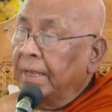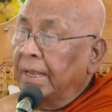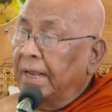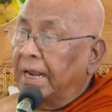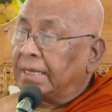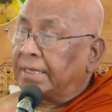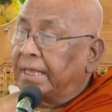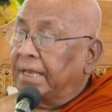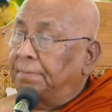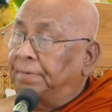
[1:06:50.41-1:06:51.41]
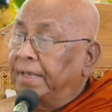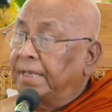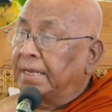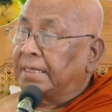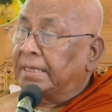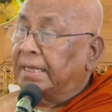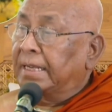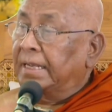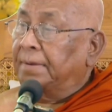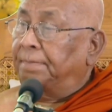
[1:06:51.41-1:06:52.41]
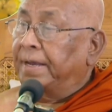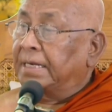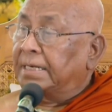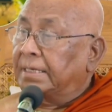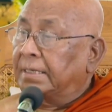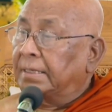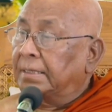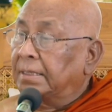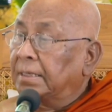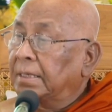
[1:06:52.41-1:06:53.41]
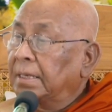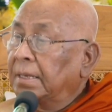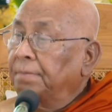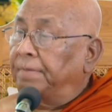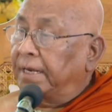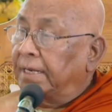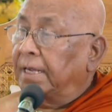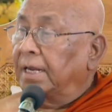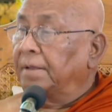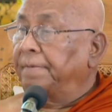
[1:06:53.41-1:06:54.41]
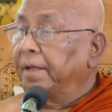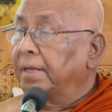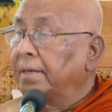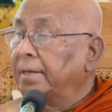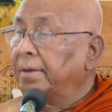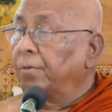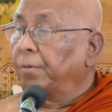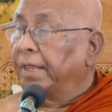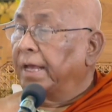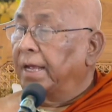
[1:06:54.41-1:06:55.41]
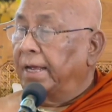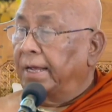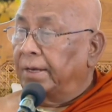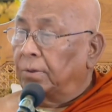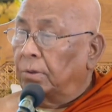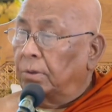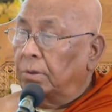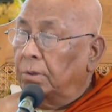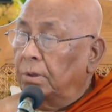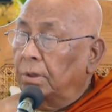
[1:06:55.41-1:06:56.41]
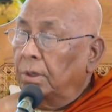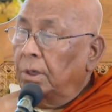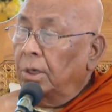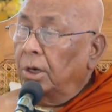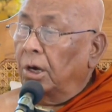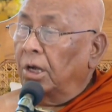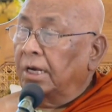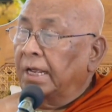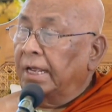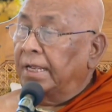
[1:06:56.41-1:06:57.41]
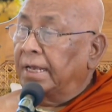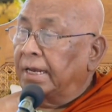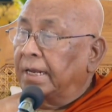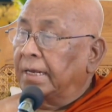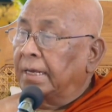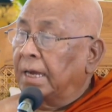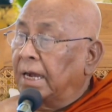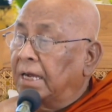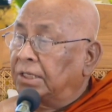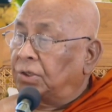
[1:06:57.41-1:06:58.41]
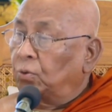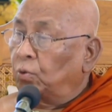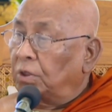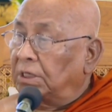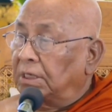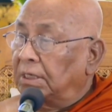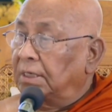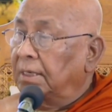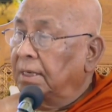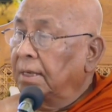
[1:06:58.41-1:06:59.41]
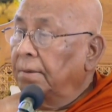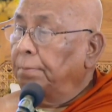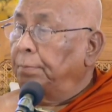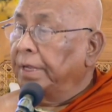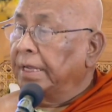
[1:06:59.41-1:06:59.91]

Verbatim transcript: As they pierce a battle, better elephant with an arrow, on hearing harsh war, be